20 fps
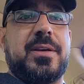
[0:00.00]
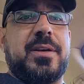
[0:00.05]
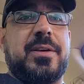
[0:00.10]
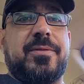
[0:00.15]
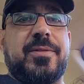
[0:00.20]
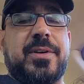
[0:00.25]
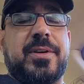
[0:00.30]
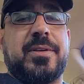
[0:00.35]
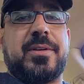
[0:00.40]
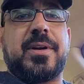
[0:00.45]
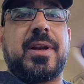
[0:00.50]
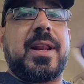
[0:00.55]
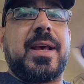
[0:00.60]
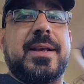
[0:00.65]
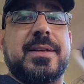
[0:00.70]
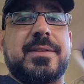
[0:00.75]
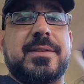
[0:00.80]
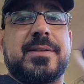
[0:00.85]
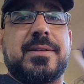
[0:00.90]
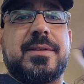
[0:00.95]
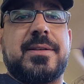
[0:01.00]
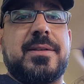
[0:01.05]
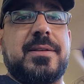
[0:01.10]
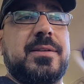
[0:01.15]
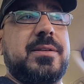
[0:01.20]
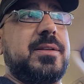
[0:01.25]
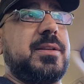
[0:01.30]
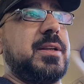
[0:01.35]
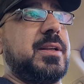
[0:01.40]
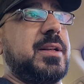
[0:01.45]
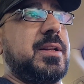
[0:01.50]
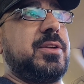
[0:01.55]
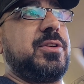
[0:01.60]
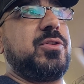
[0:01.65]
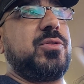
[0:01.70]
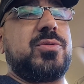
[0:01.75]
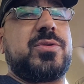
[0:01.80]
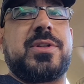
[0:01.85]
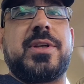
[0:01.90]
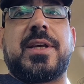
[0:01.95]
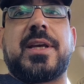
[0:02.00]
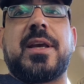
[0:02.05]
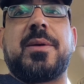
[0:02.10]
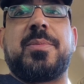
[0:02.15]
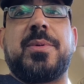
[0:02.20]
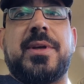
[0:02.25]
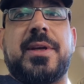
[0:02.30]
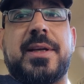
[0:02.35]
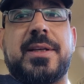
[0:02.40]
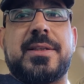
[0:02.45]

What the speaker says: even less in a new CKP